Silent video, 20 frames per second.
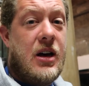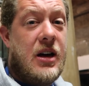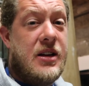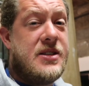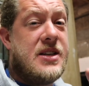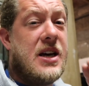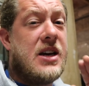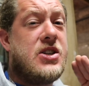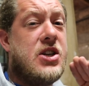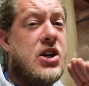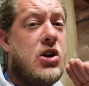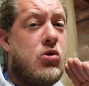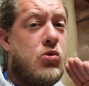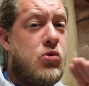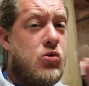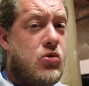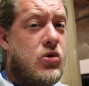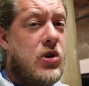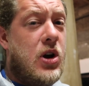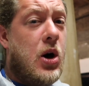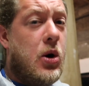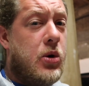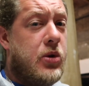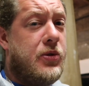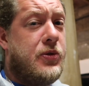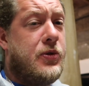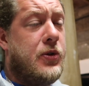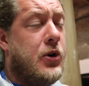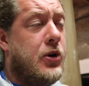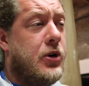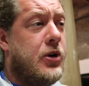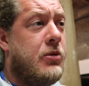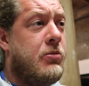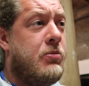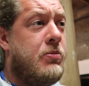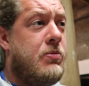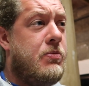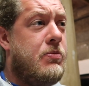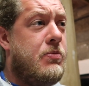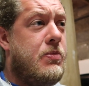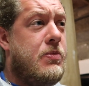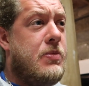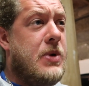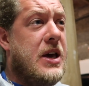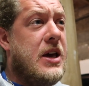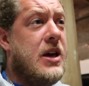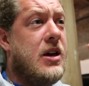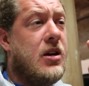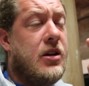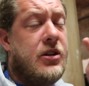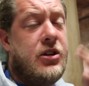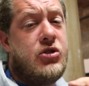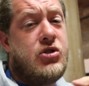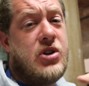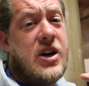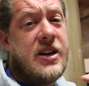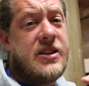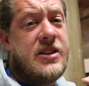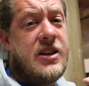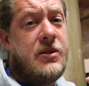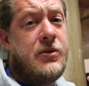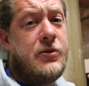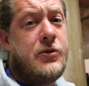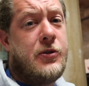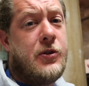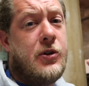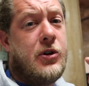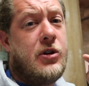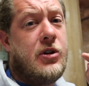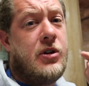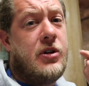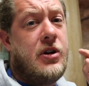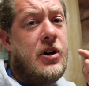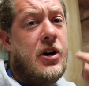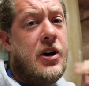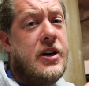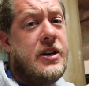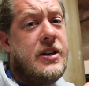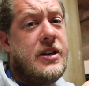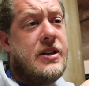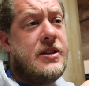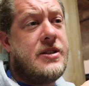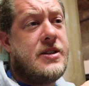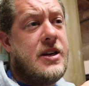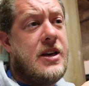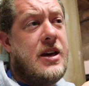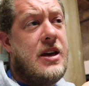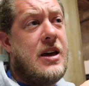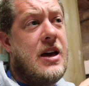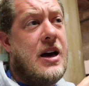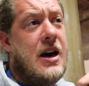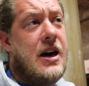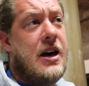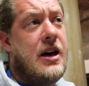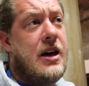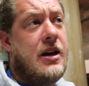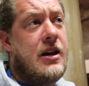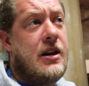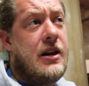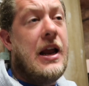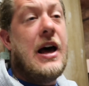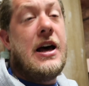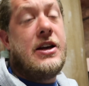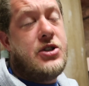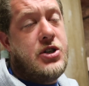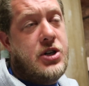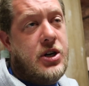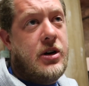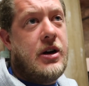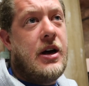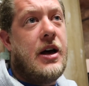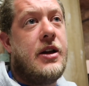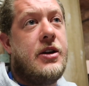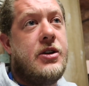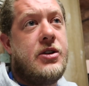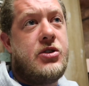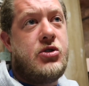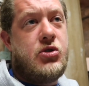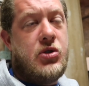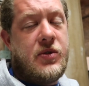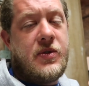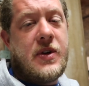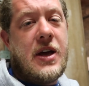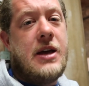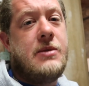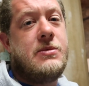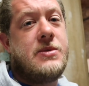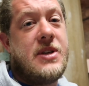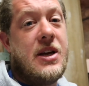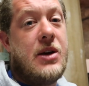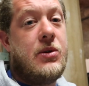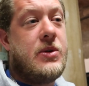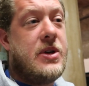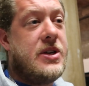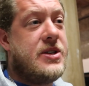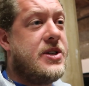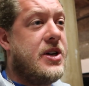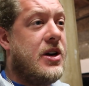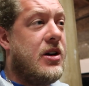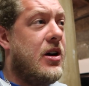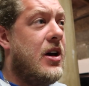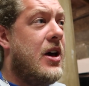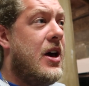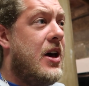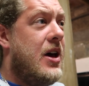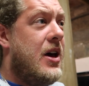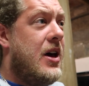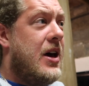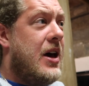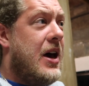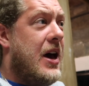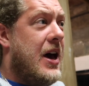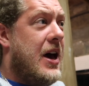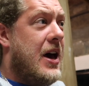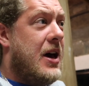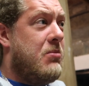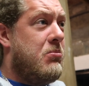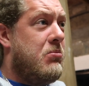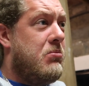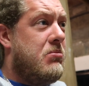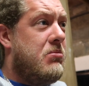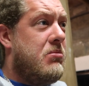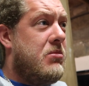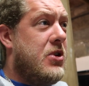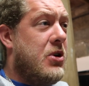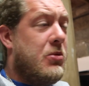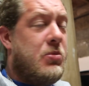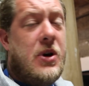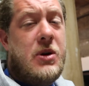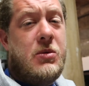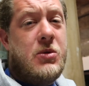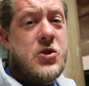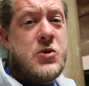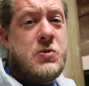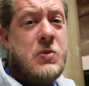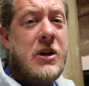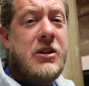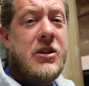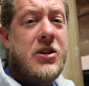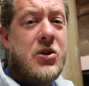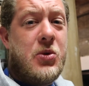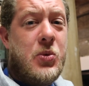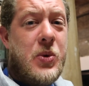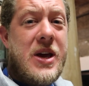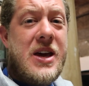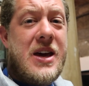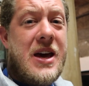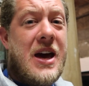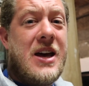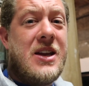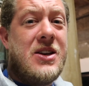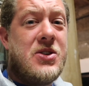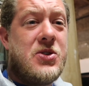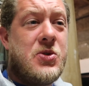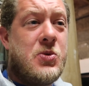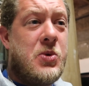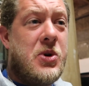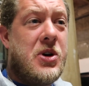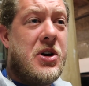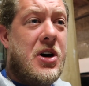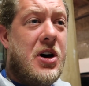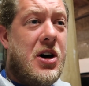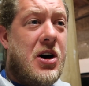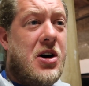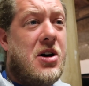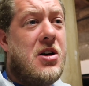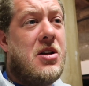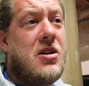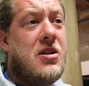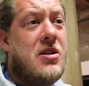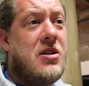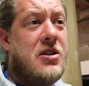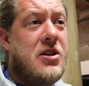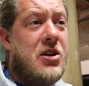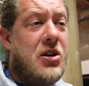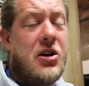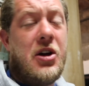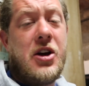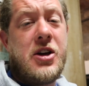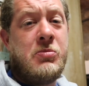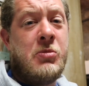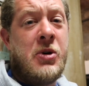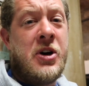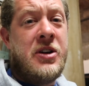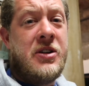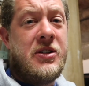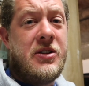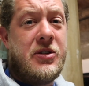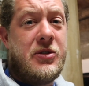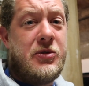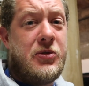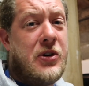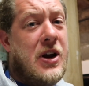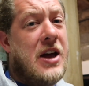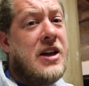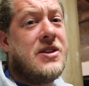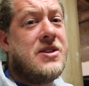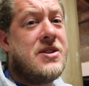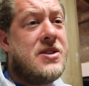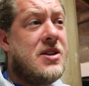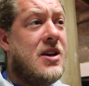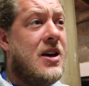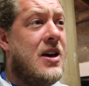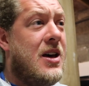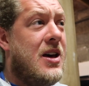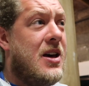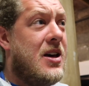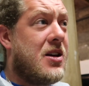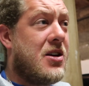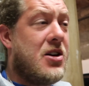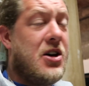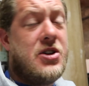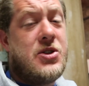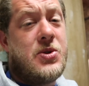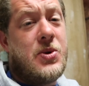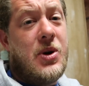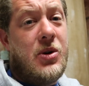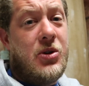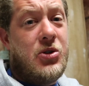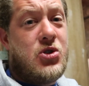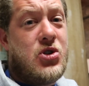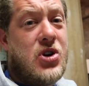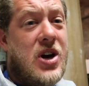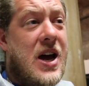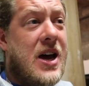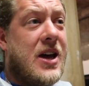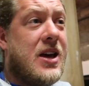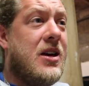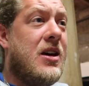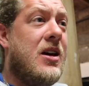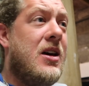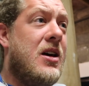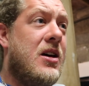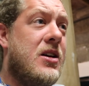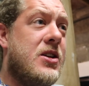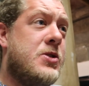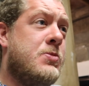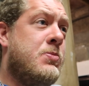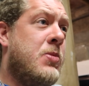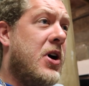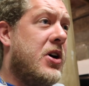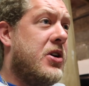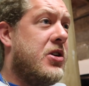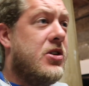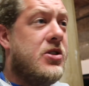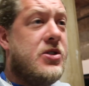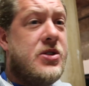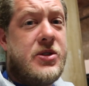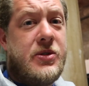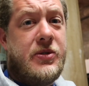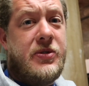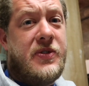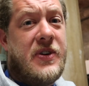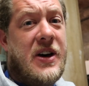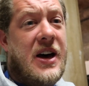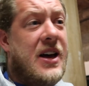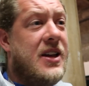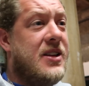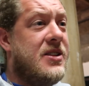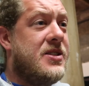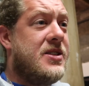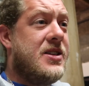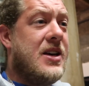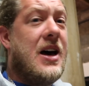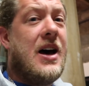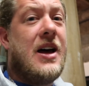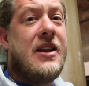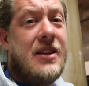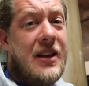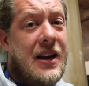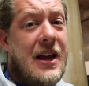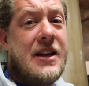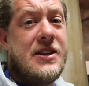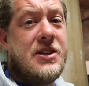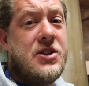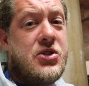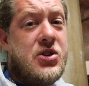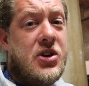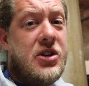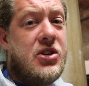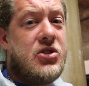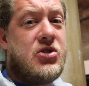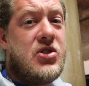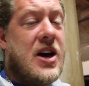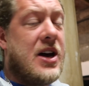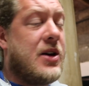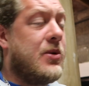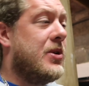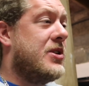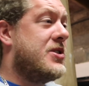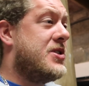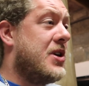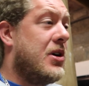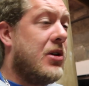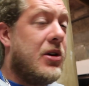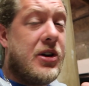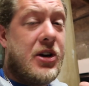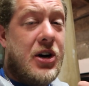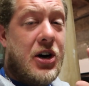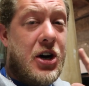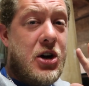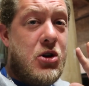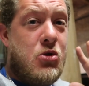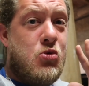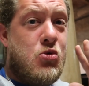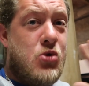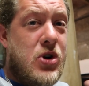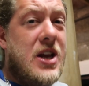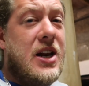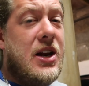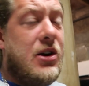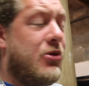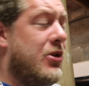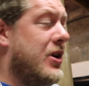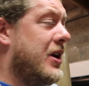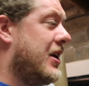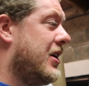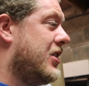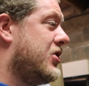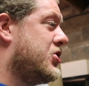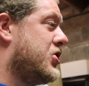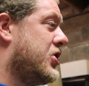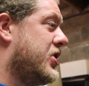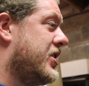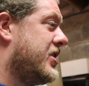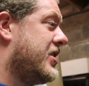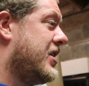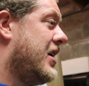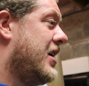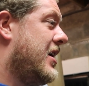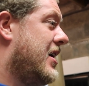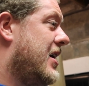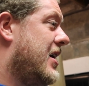And it's actually a load of fun being on the track team for IDC last year and Drift Games now this year. You're pretty much spending the weekend with all your like-minded friends. Guys are out on track, spotters, fans, and the lads that you're on the track with. So like, I really, really enjoy it.